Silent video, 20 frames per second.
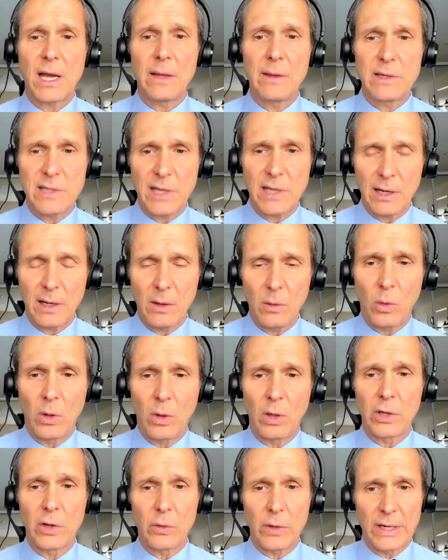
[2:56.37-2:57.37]
the tunnel
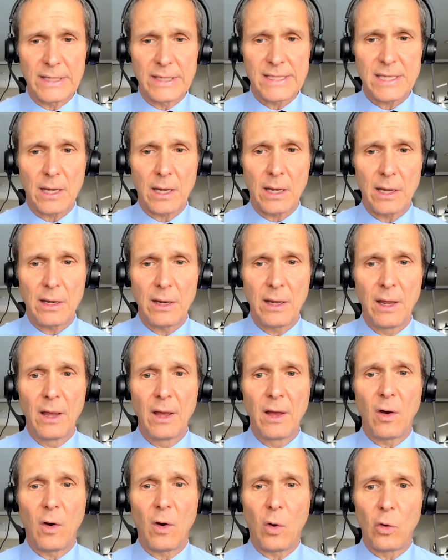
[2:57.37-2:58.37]
while you're inside.
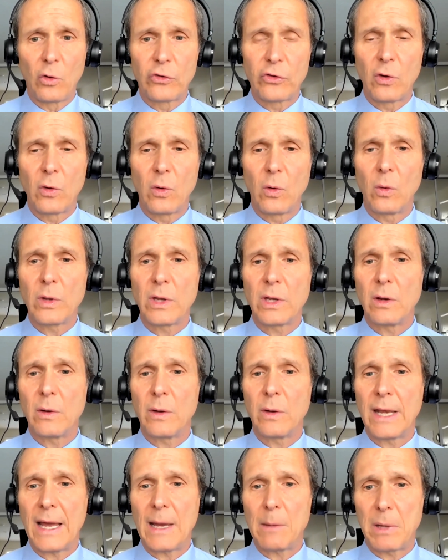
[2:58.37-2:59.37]
Also,
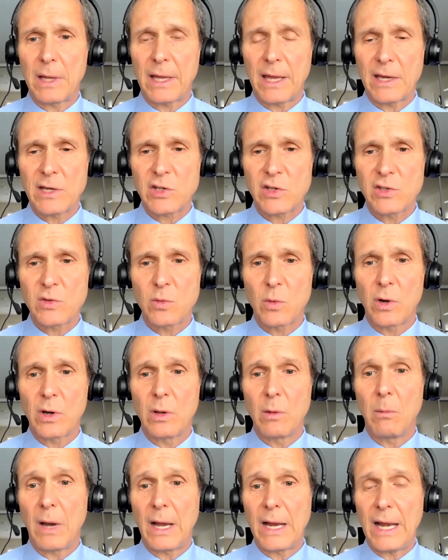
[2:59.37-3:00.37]
in applications where
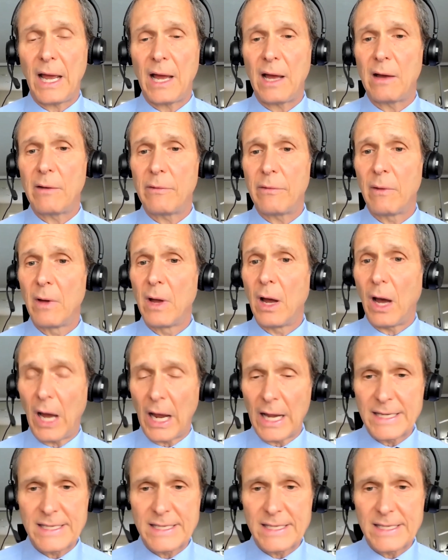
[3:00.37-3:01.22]
you might have ice